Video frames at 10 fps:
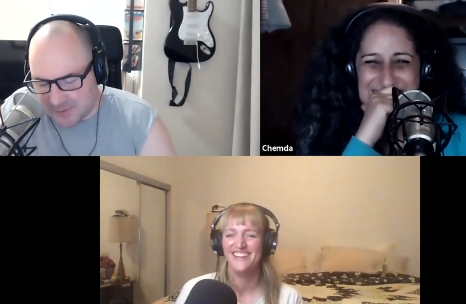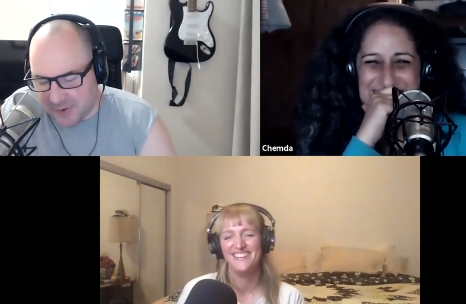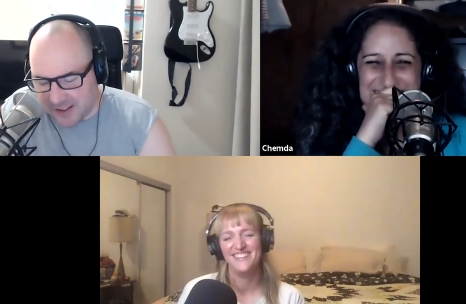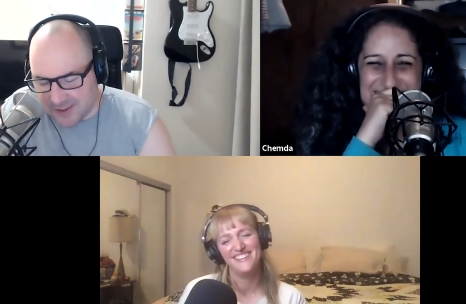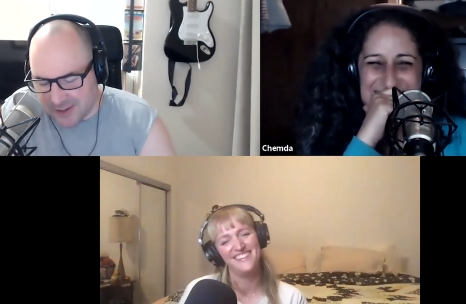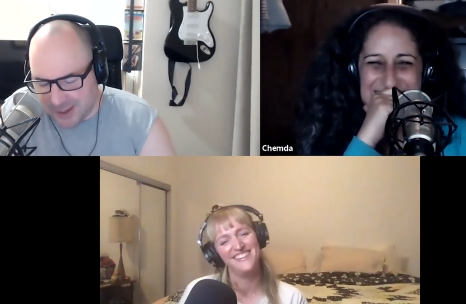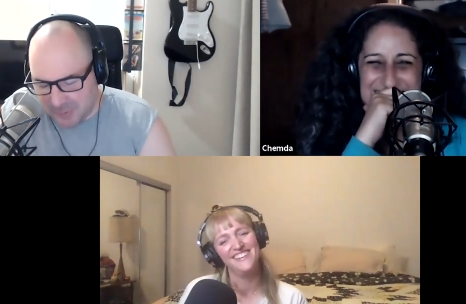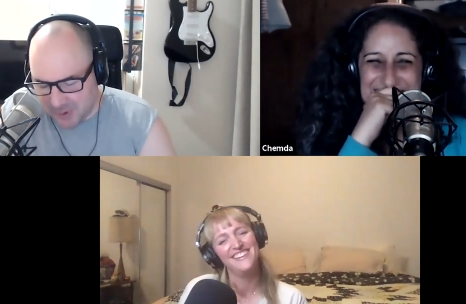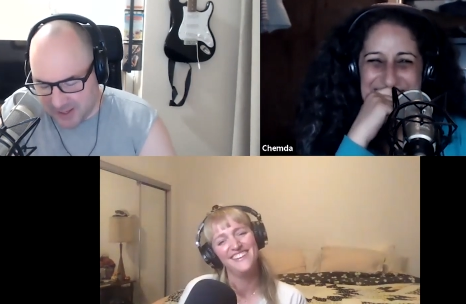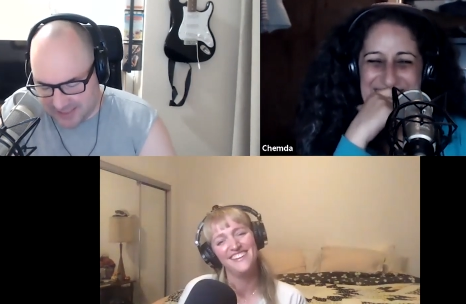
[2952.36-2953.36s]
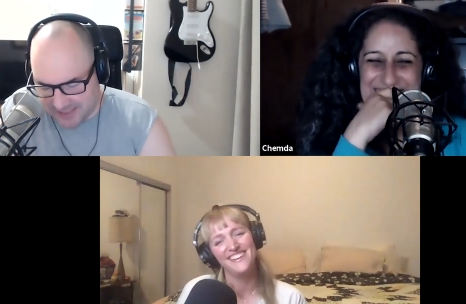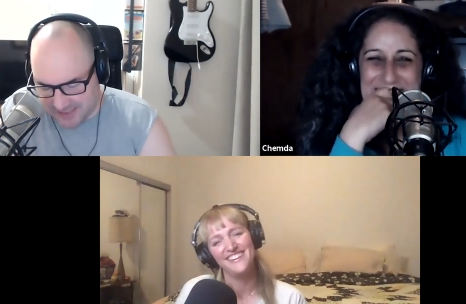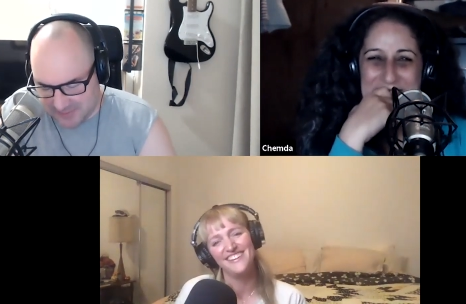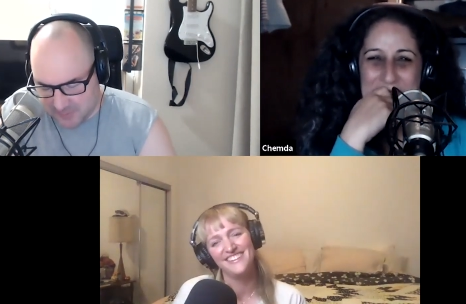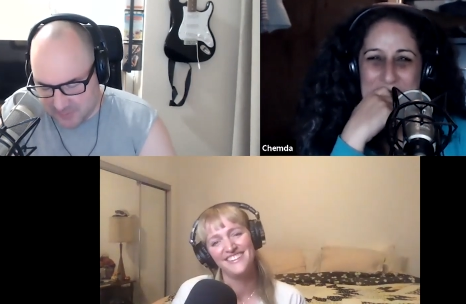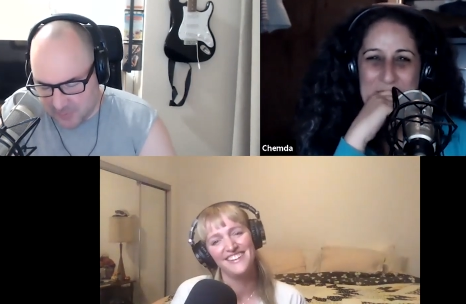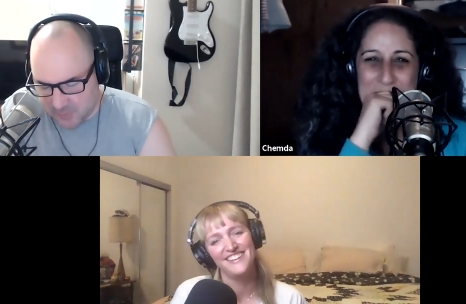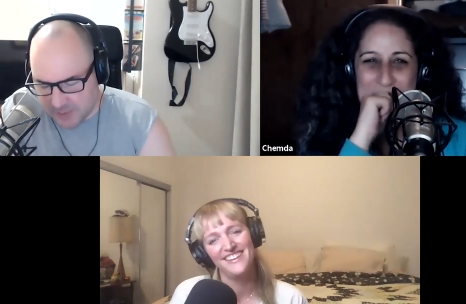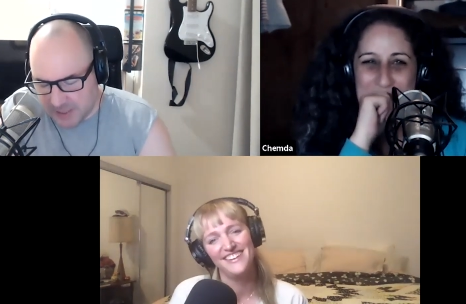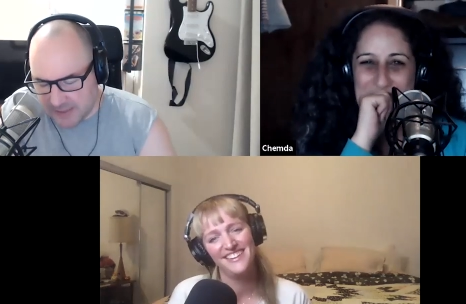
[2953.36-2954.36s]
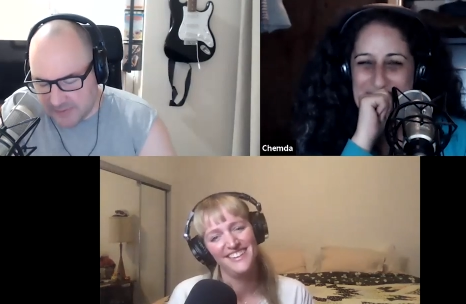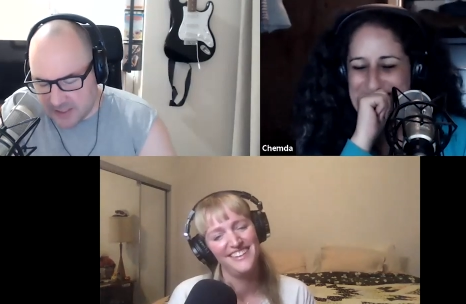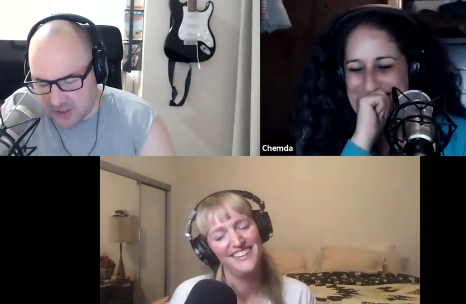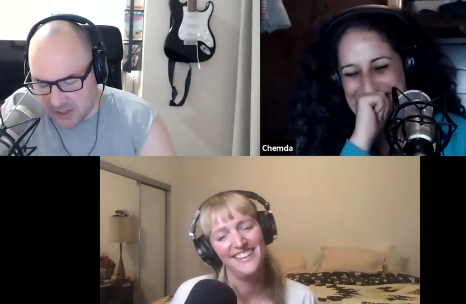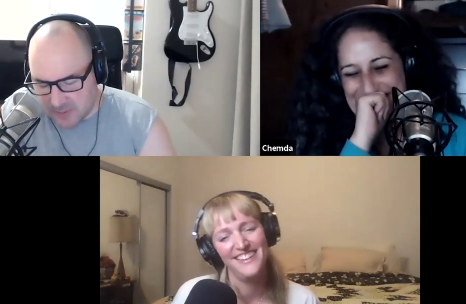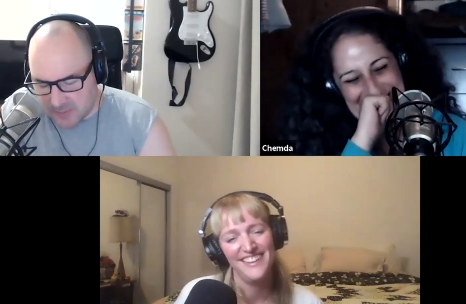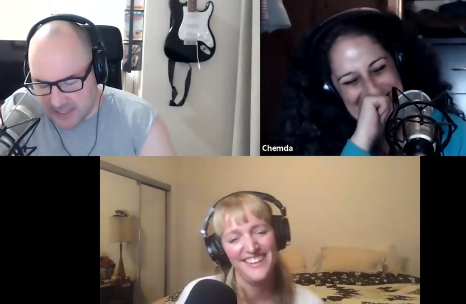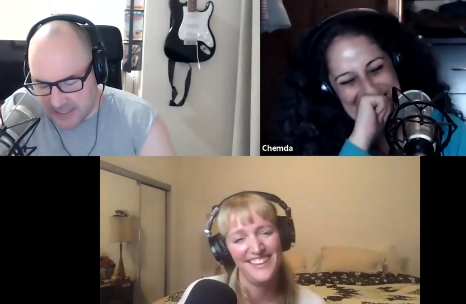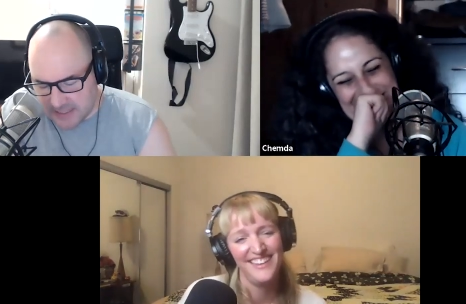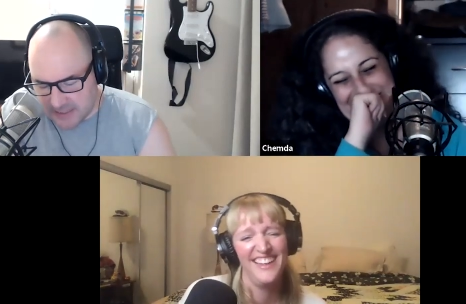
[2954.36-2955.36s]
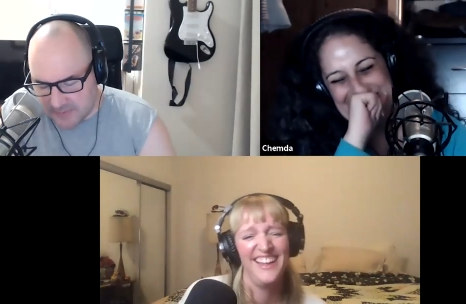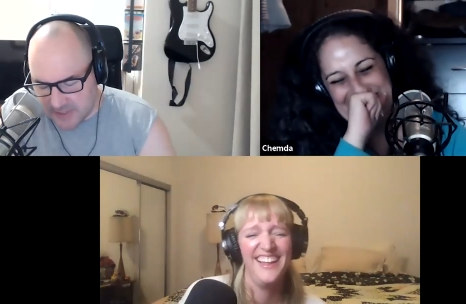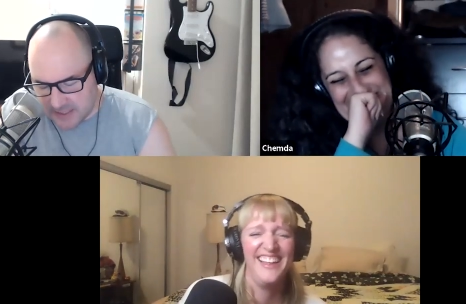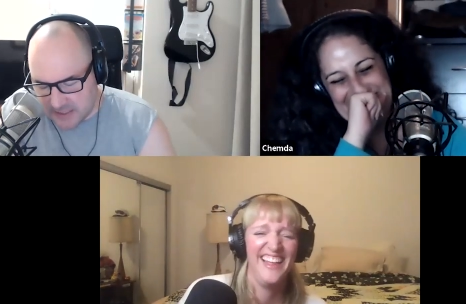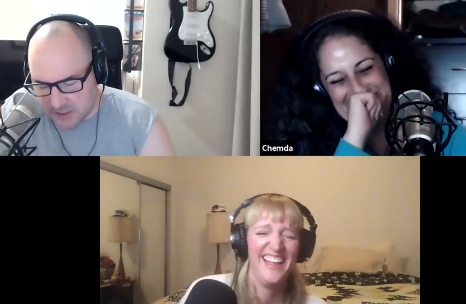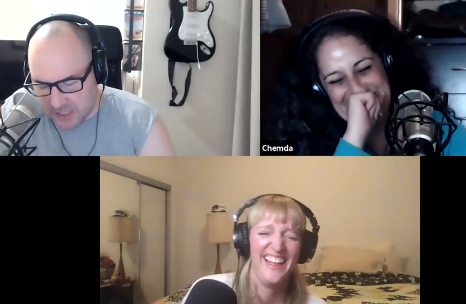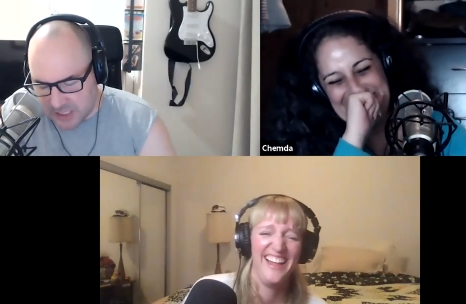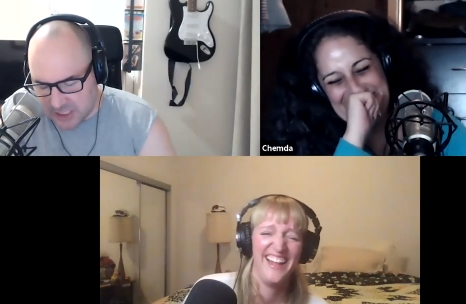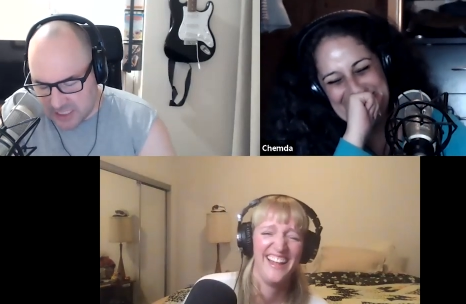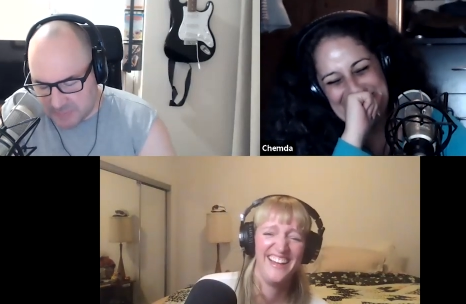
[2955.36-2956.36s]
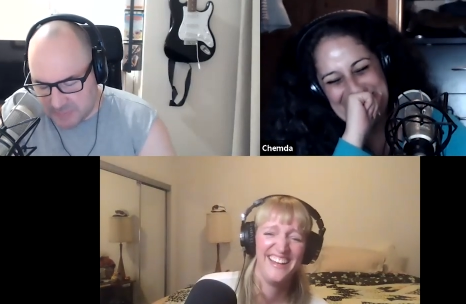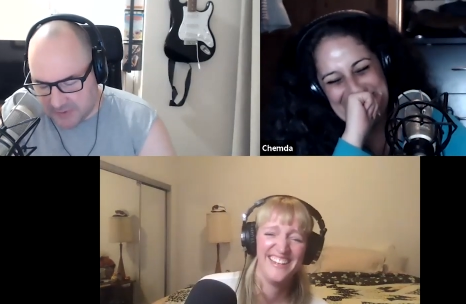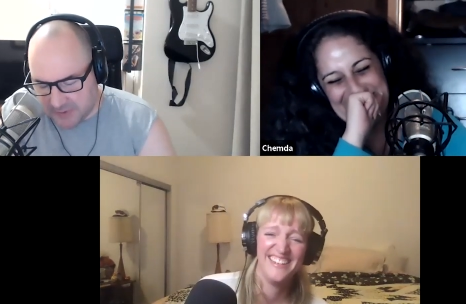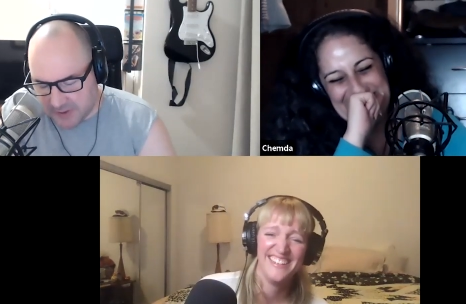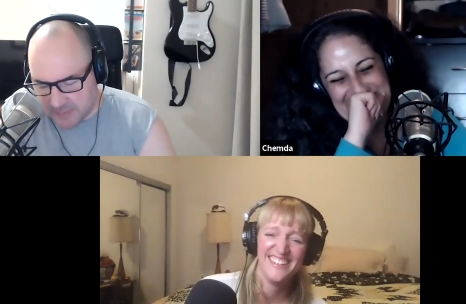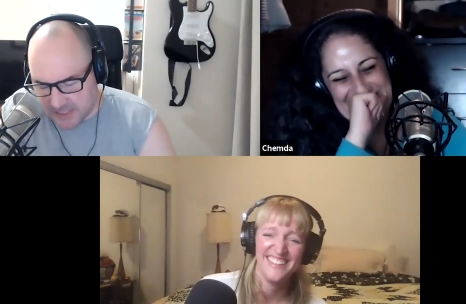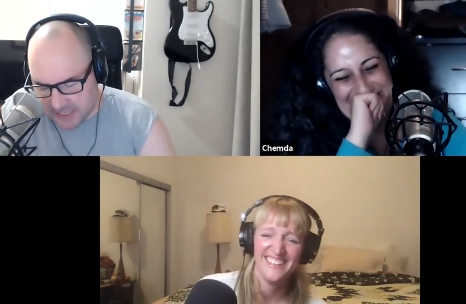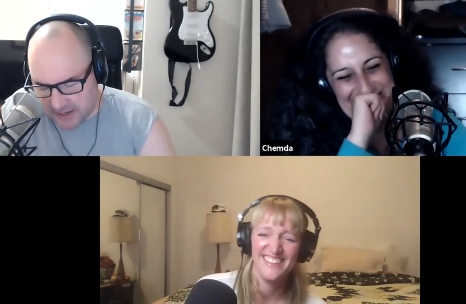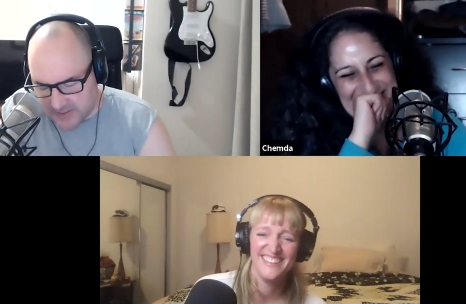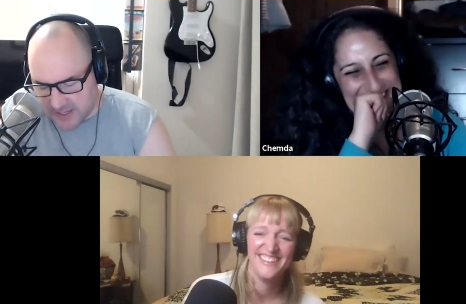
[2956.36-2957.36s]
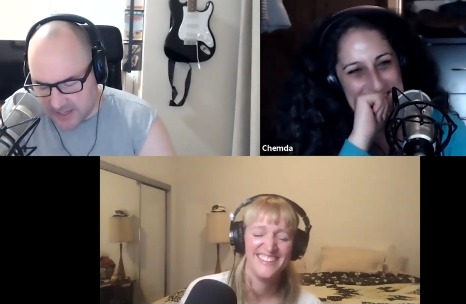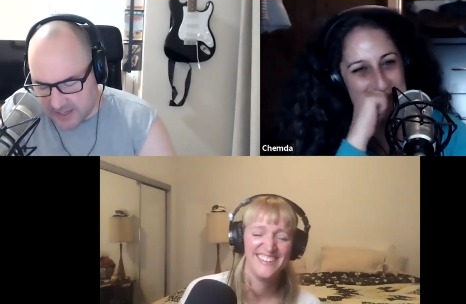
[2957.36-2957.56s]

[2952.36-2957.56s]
Speaker 1: followed up with We believe the circumstances of the situation speak for themselves